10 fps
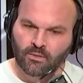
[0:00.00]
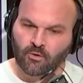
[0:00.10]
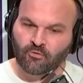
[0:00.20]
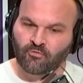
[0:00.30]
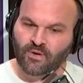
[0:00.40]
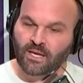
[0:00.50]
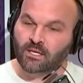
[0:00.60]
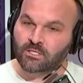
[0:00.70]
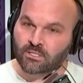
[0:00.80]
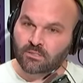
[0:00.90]
They're the
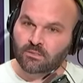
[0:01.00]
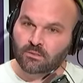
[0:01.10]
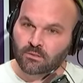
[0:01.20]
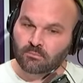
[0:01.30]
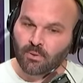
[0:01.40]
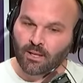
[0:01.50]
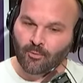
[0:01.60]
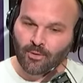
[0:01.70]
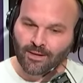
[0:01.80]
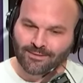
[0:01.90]
Phoenix, by
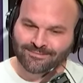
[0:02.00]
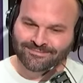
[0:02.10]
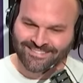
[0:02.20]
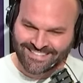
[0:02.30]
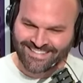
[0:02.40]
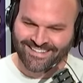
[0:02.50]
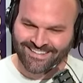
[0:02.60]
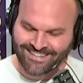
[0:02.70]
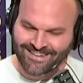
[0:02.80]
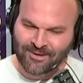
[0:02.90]
the way. They are. It's a
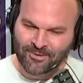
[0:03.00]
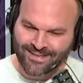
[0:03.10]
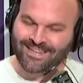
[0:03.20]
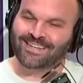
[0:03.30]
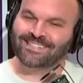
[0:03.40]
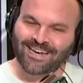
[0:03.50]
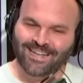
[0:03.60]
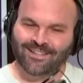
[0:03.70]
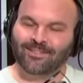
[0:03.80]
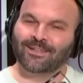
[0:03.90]
great mascot. It's kind
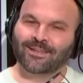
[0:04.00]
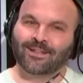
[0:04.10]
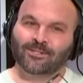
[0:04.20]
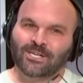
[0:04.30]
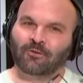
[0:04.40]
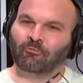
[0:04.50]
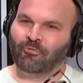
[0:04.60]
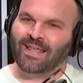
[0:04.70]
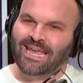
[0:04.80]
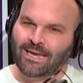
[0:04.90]
of like the. It looks like a
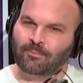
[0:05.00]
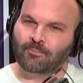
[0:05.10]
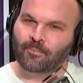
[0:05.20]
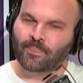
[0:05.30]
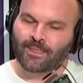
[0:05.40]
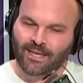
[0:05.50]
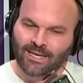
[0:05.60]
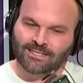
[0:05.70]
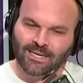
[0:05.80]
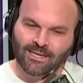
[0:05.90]
flame. It's a good one,
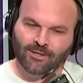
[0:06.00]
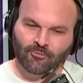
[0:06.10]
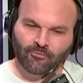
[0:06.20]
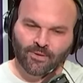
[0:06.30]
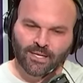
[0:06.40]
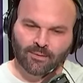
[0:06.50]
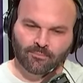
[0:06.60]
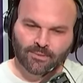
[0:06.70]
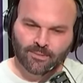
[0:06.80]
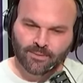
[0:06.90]
man. It's kind of like a little
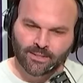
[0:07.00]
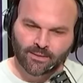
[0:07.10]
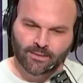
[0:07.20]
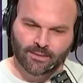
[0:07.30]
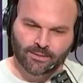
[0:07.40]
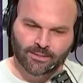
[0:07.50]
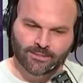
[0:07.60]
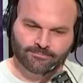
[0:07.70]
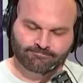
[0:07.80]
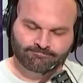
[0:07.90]
flame coming out of the thing.
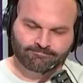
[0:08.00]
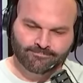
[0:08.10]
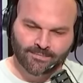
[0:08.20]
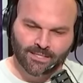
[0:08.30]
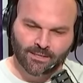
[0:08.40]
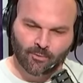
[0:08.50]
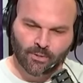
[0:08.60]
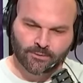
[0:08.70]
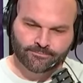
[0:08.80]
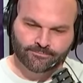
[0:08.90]
Yeah.
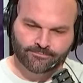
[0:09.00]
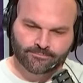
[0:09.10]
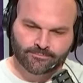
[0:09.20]
Anyway. Yeah.